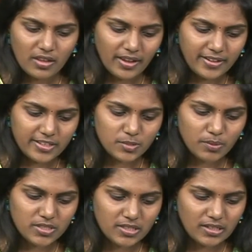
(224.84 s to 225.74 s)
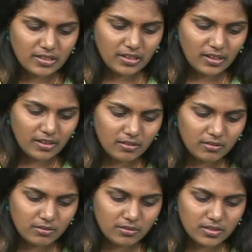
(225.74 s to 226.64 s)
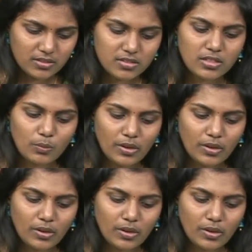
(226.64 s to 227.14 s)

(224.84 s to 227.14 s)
and especially like this is the